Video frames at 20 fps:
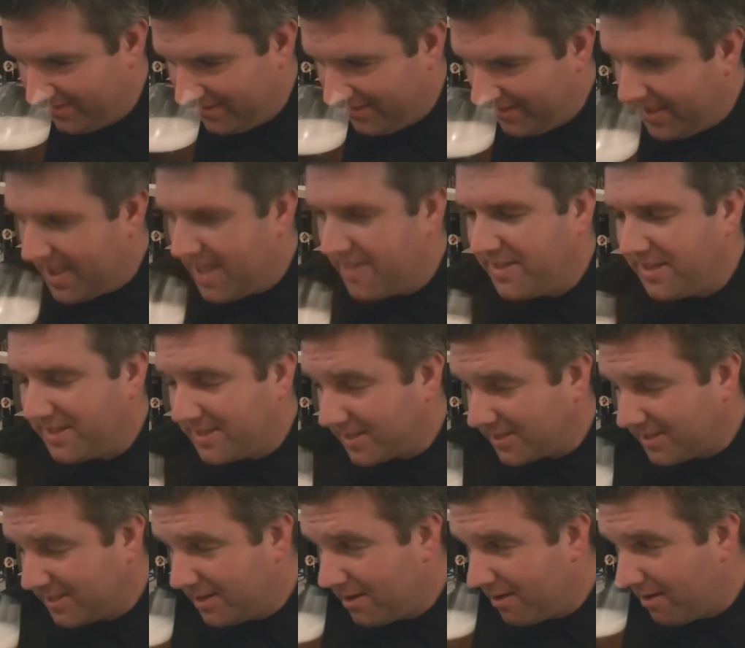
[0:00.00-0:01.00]
Yeah, this
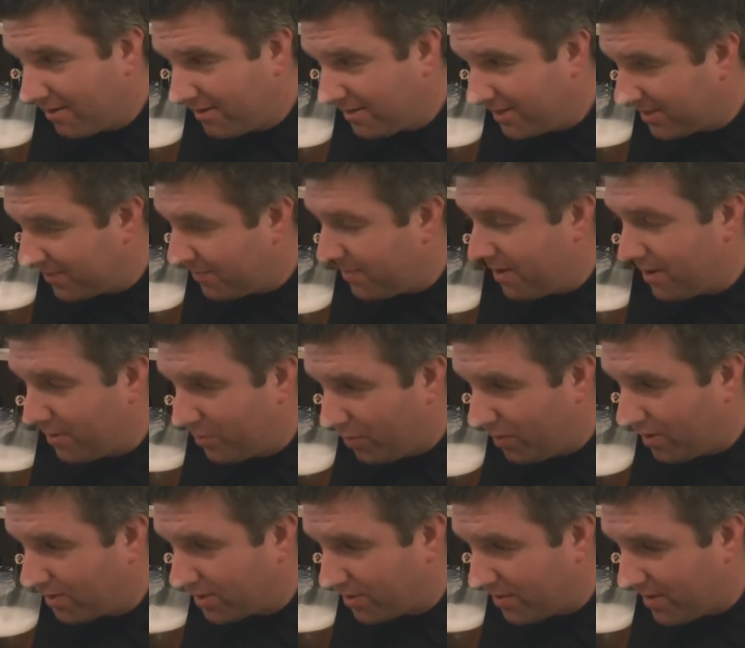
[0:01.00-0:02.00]
has not disappointed
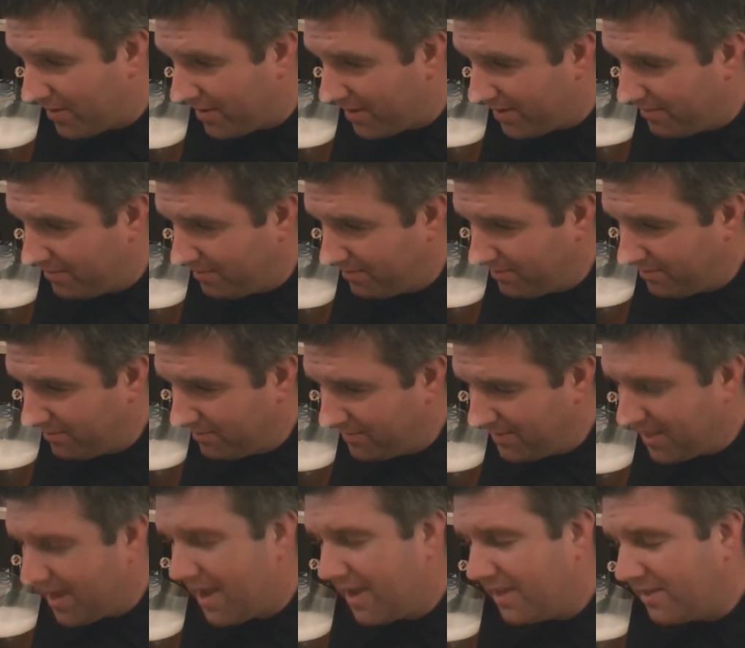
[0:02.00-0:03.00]
whatsoever.
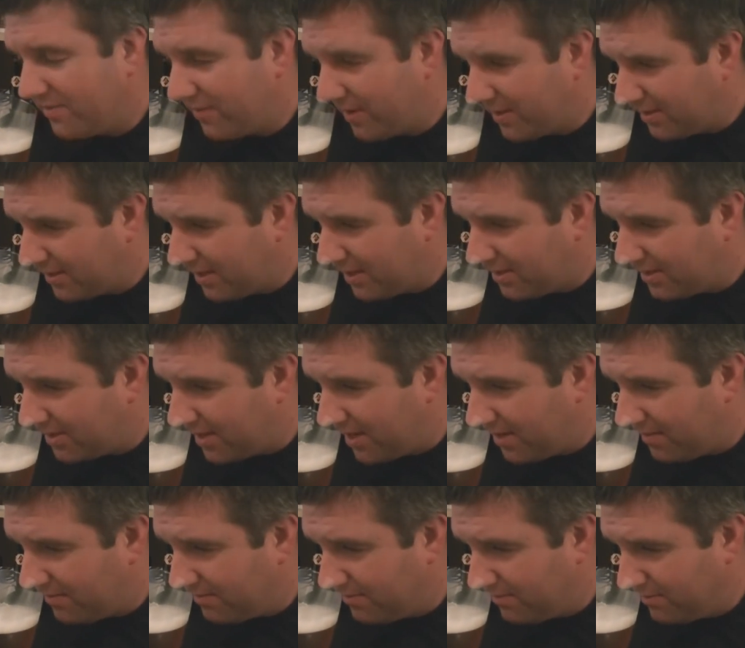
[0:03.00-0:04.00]
That is
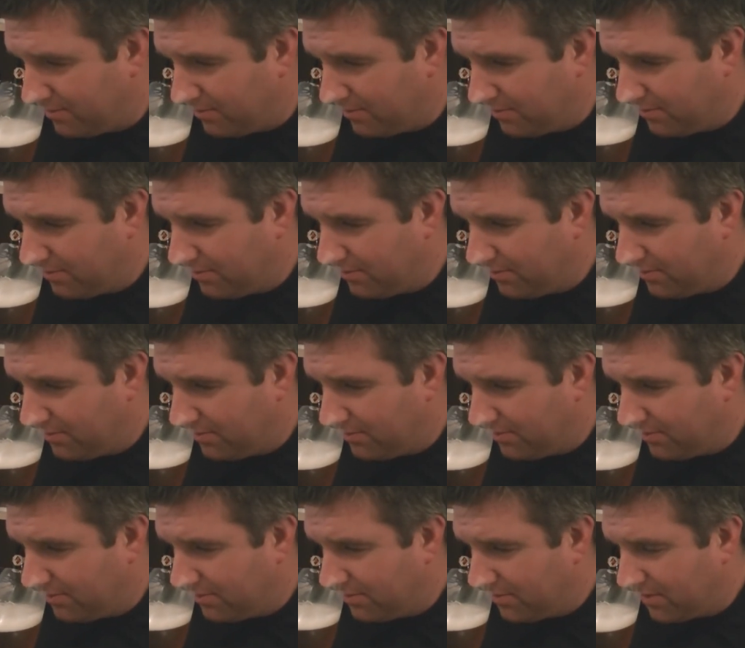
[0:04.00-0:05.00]
fantastic.
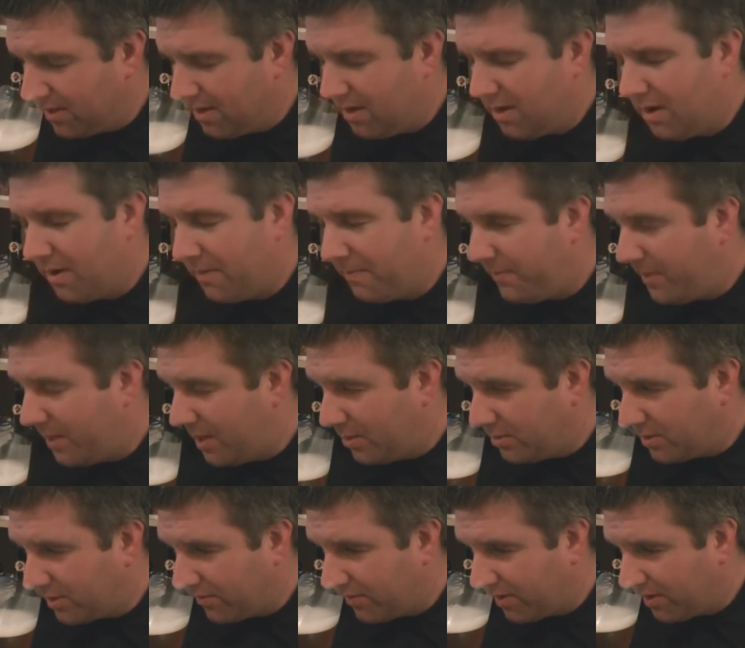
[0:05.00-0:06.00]
Oh,
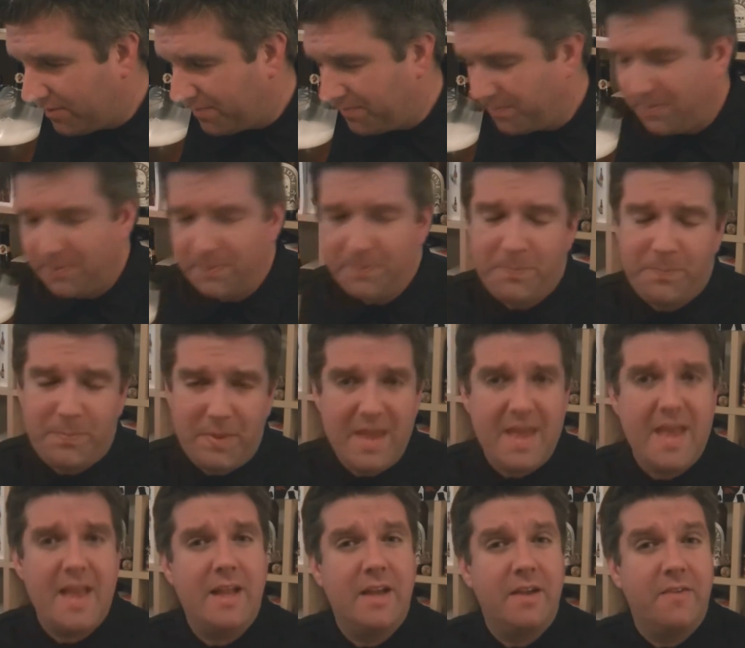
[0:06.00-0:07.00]
beautiful.
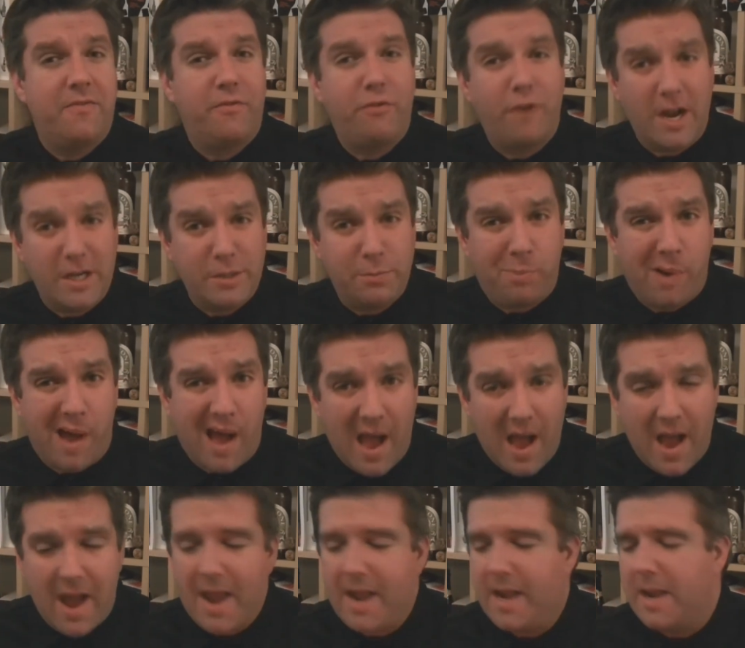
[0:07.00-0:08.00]
Big, fresh
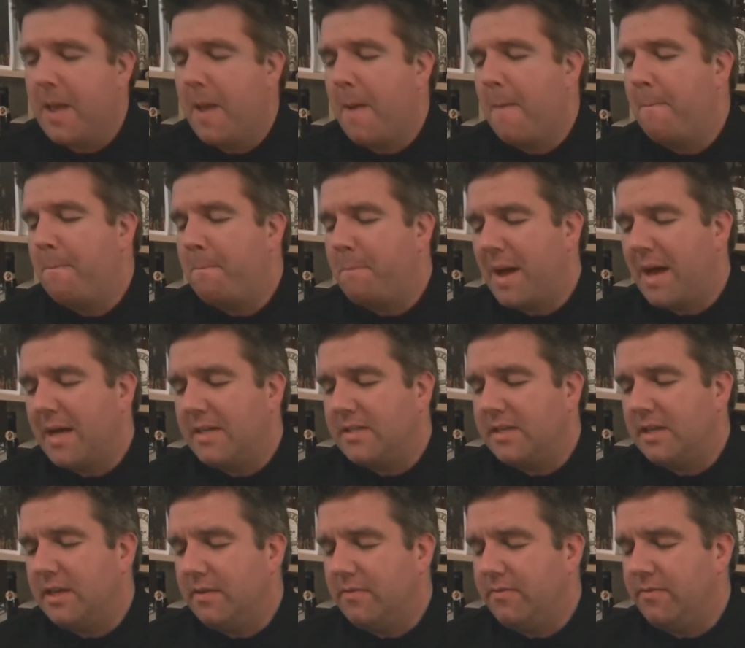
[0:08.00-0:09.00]
pine,
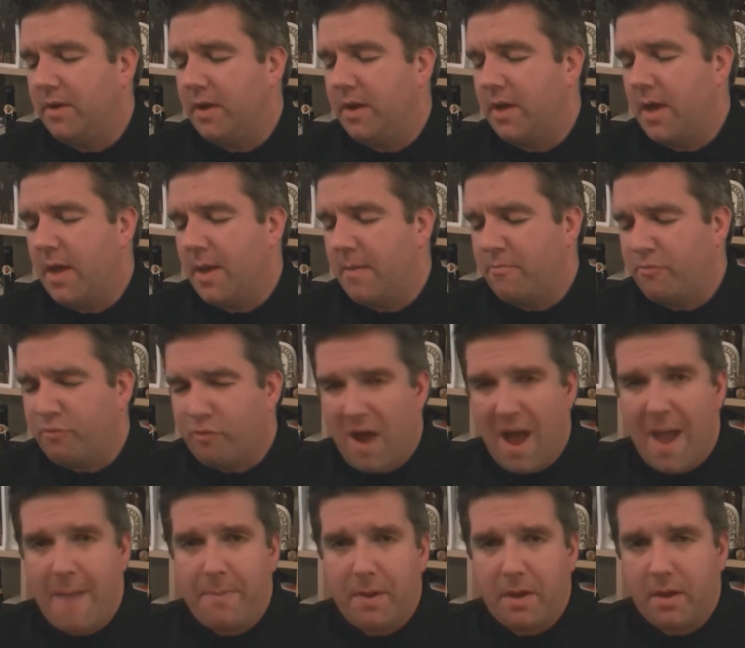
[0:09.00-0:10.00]
massive,
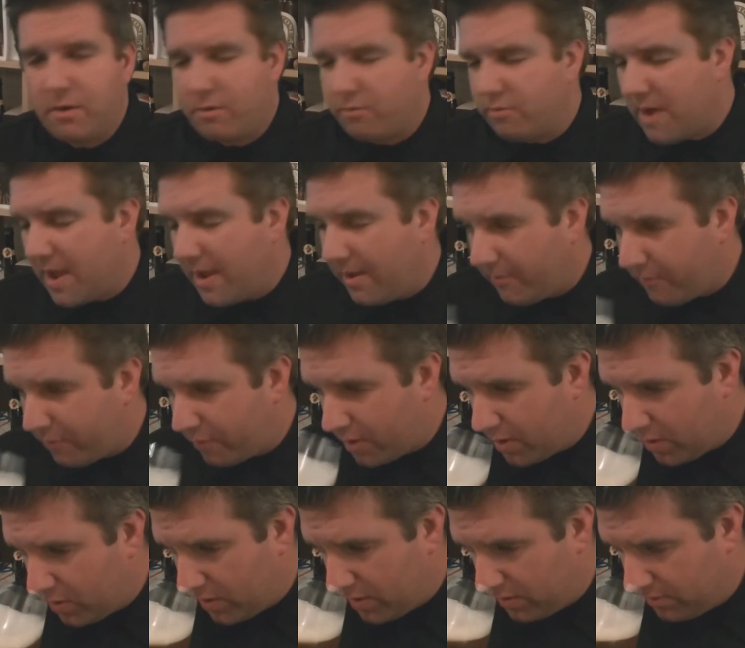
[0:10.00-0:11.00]
ripe
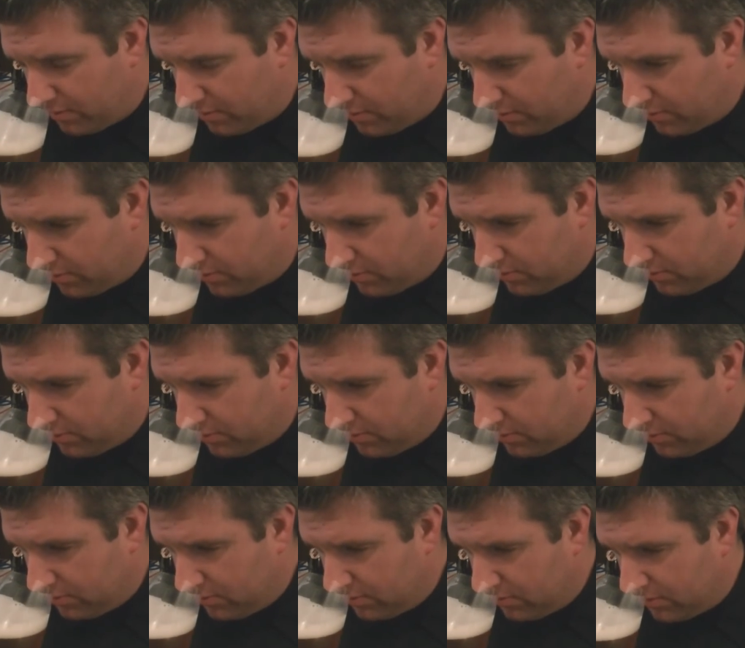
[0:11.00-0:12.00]
grapefruit.
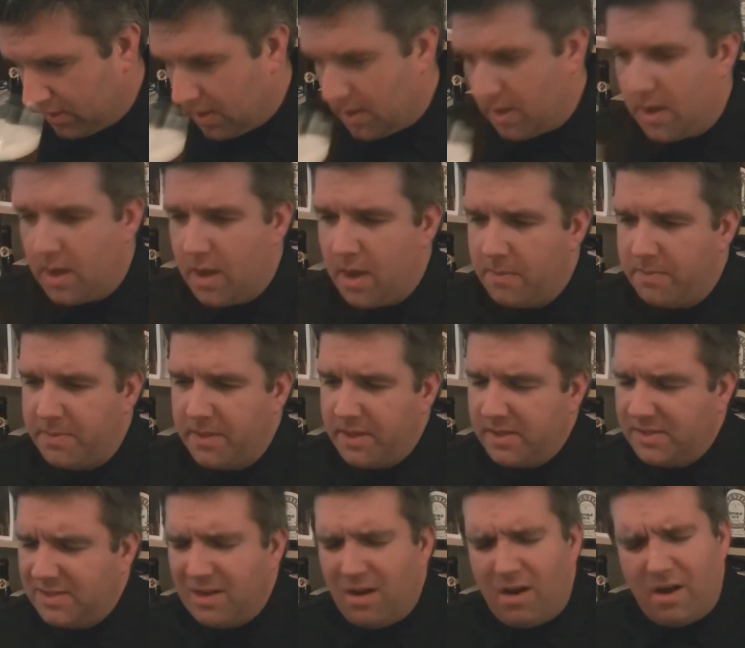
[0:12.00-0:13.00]

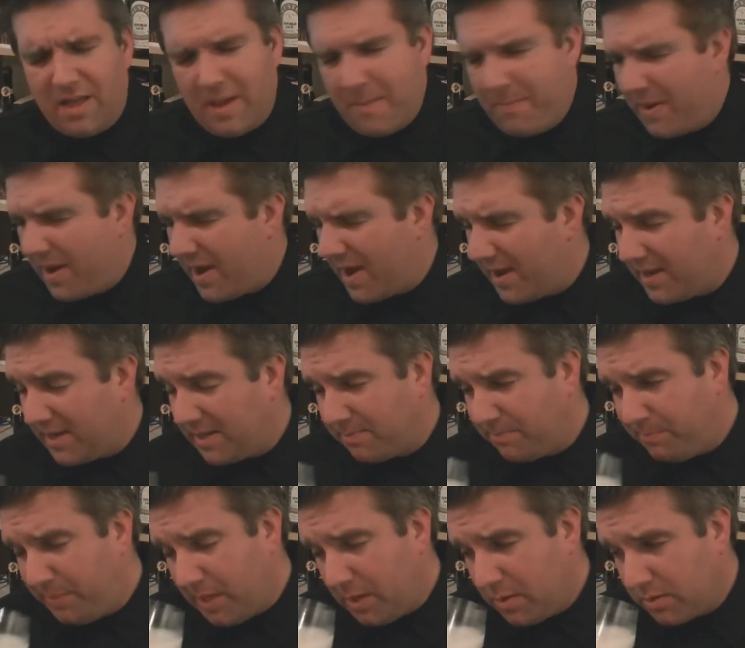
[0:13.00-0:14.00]
That pine is
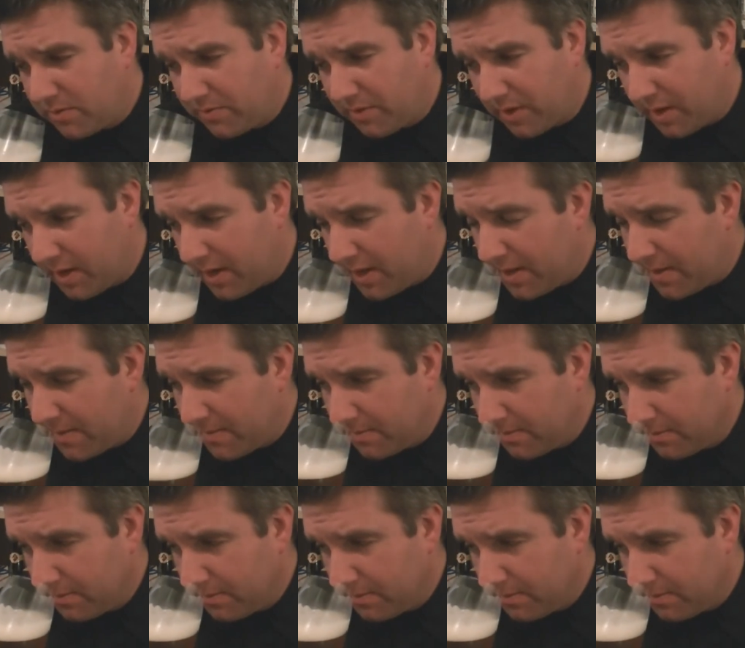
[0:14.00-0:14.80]
beautiful in it.